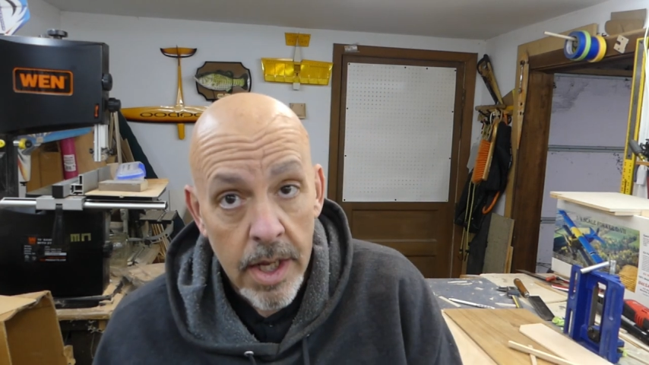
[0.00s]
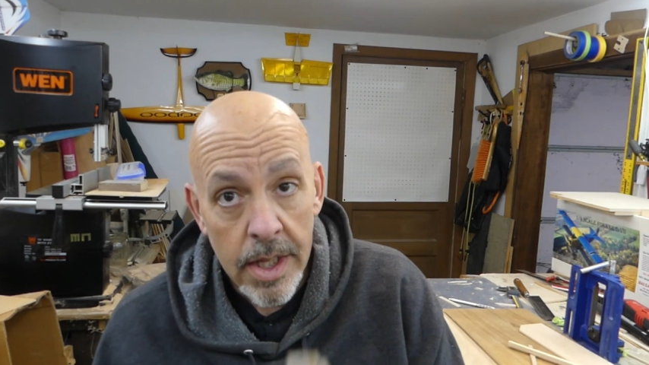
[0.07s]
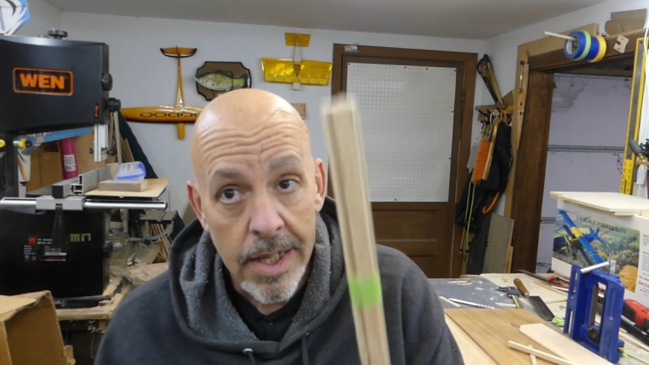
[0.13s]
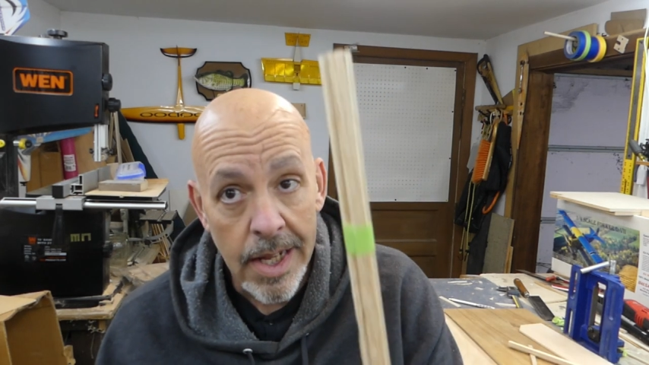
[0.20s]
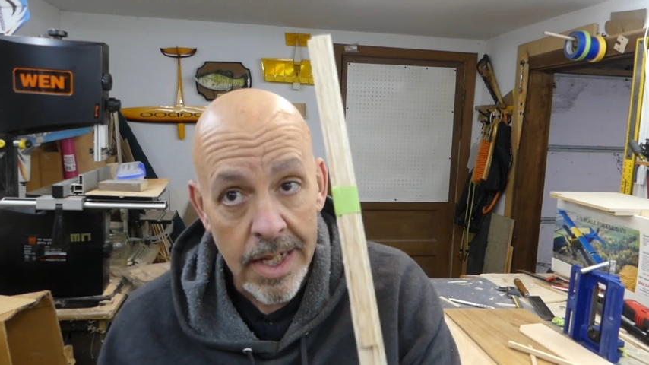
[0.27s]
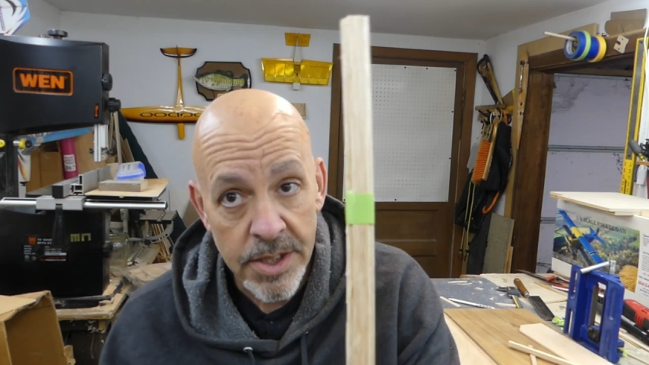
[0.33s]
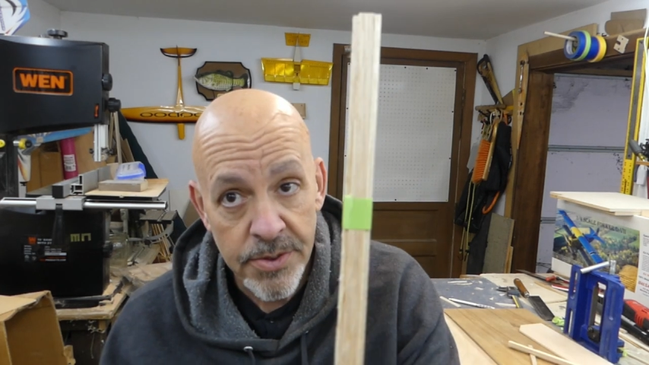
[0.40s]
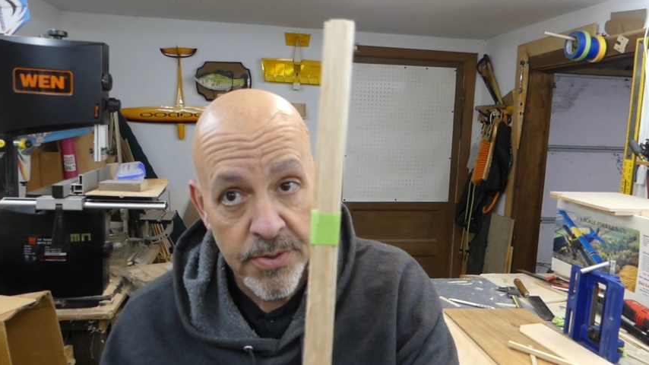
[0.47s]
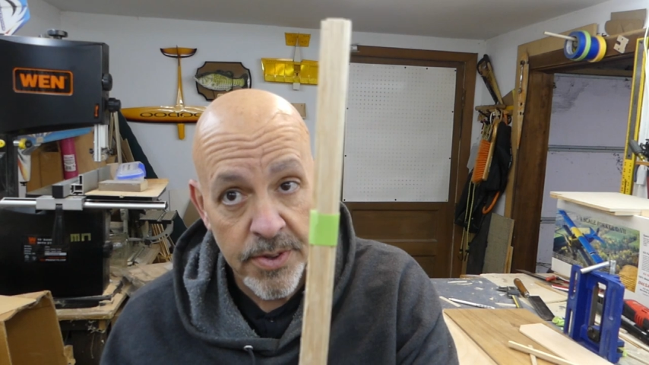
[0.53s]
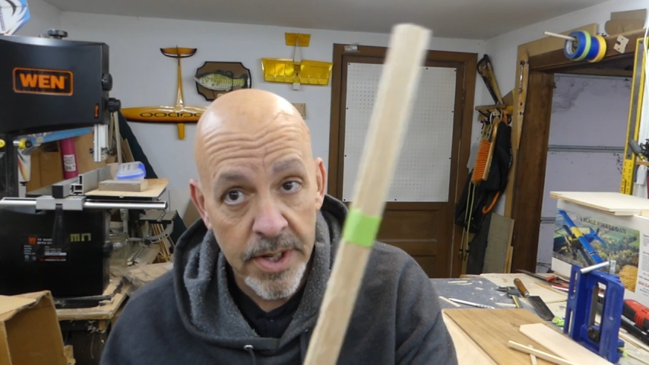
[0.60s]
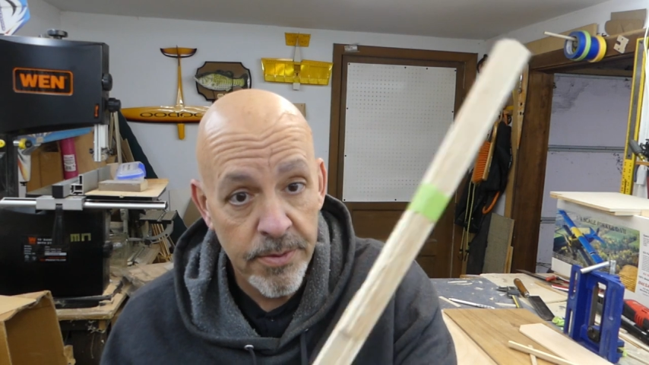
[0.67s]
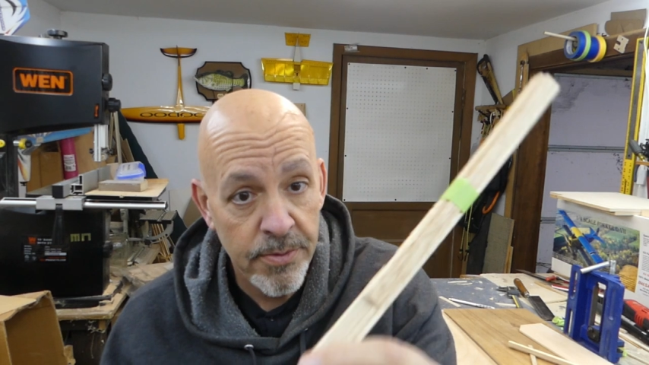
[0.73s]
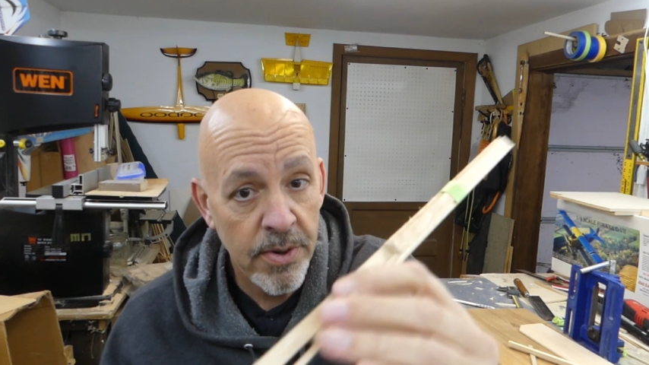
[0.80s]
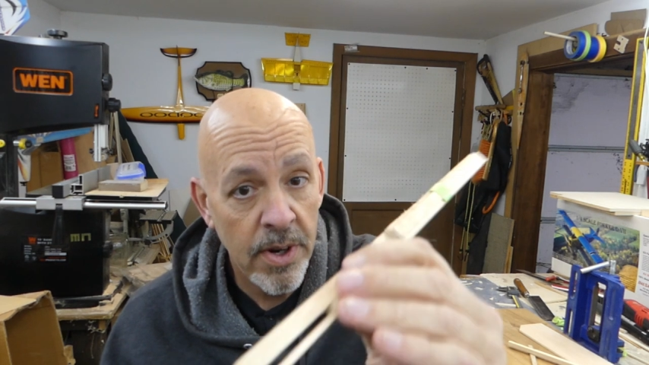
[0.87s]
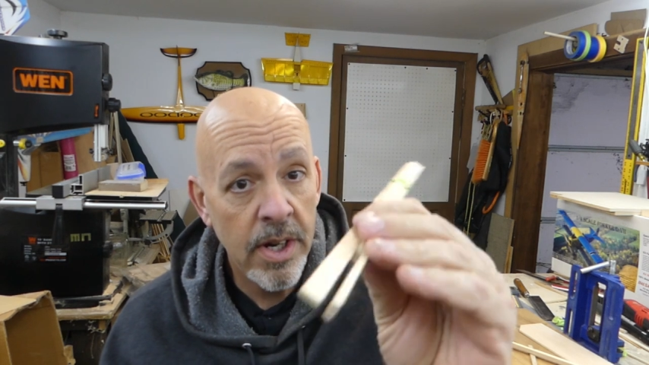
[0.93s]
That's for
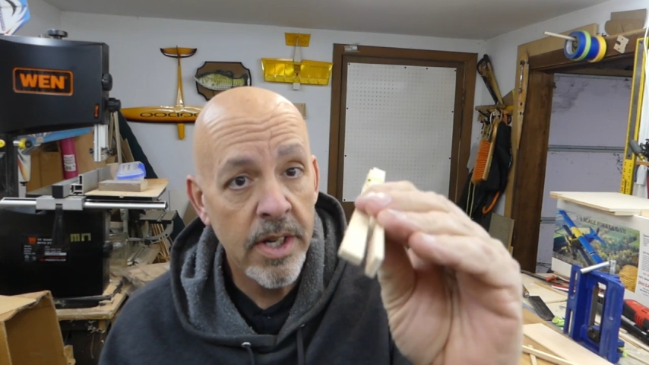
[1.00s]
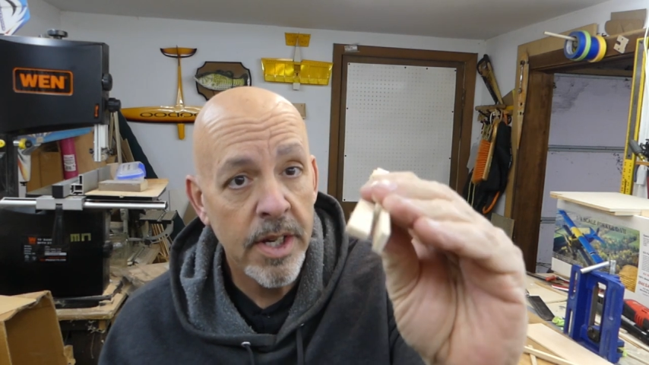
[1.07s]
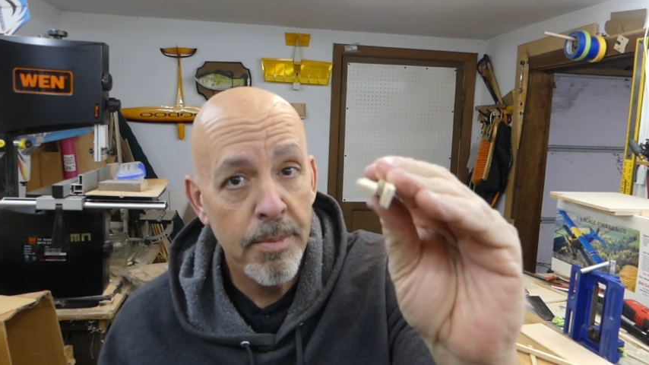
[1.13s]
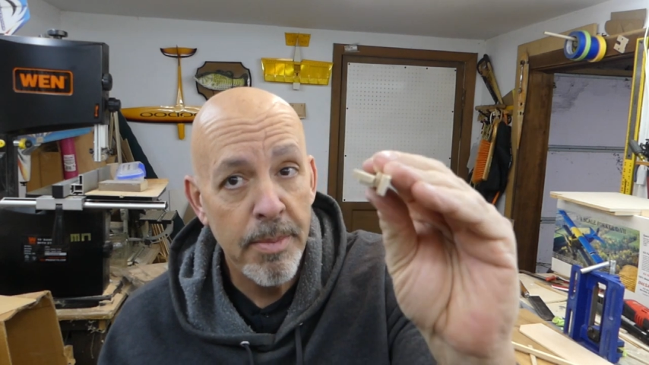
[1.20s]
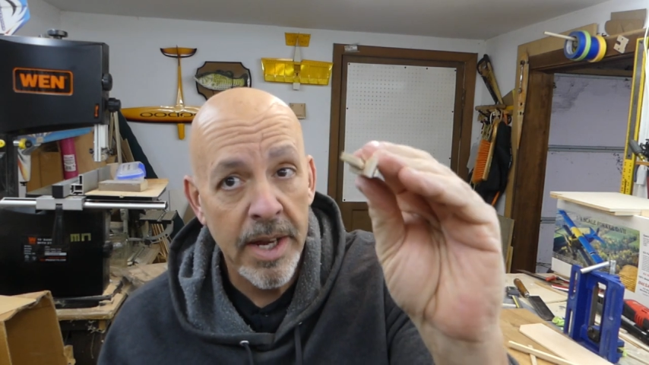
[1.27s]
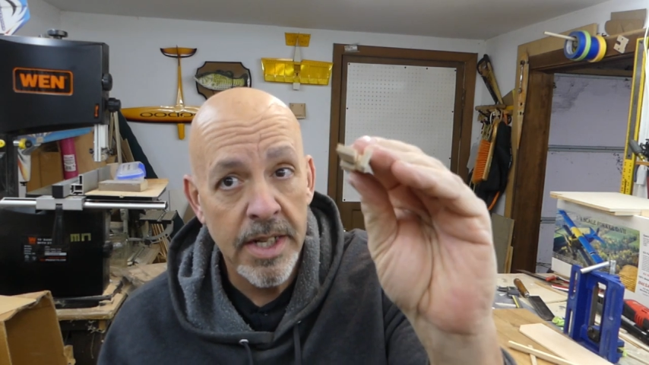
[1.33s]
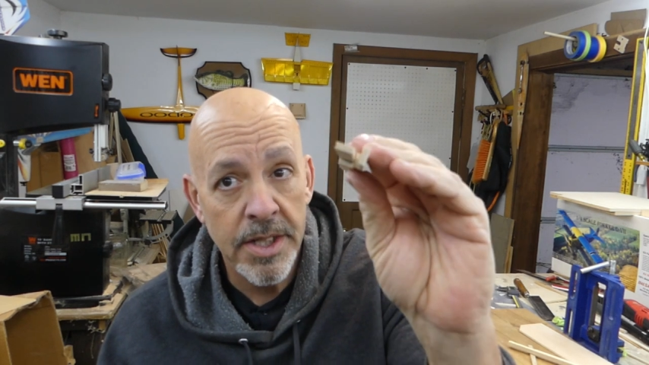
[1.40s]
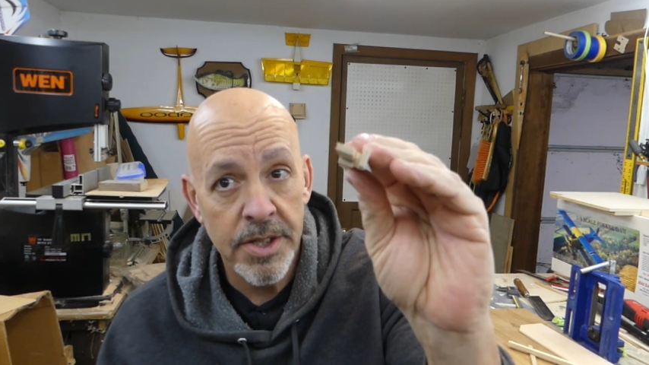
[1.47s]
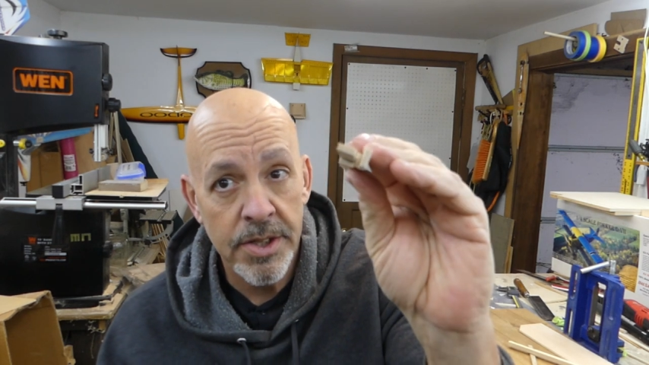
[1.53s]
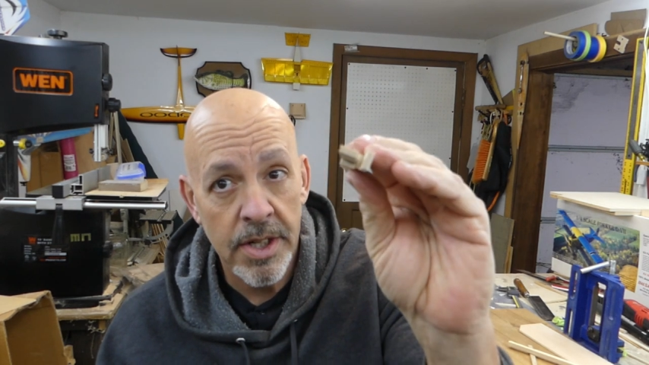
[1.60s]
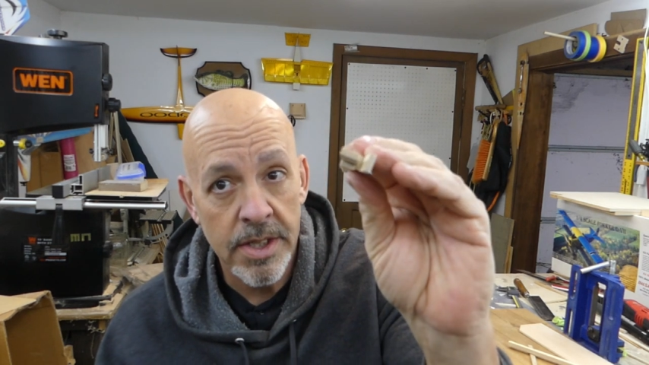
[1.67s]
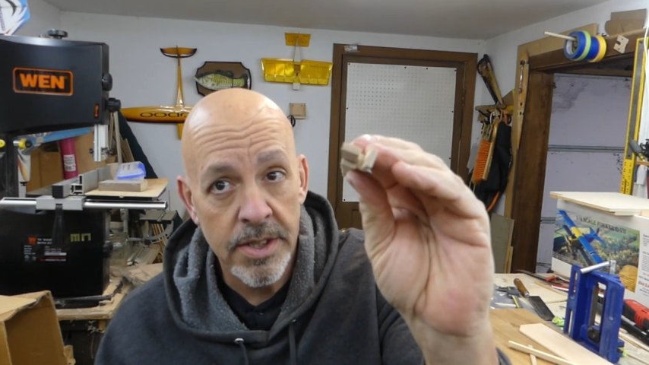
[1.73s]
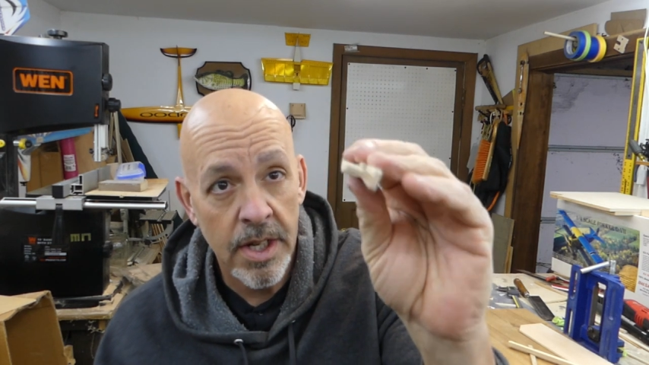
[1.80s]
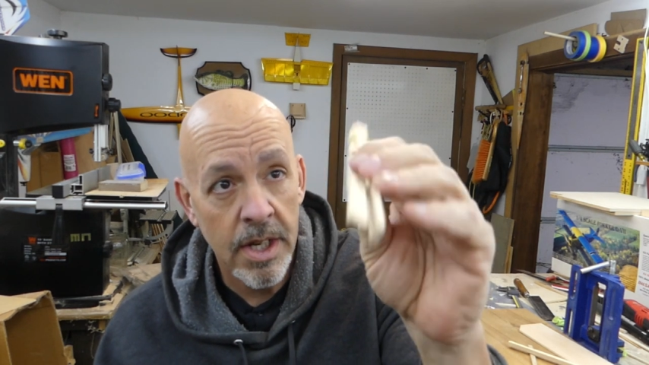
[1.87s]
the front cabane struts.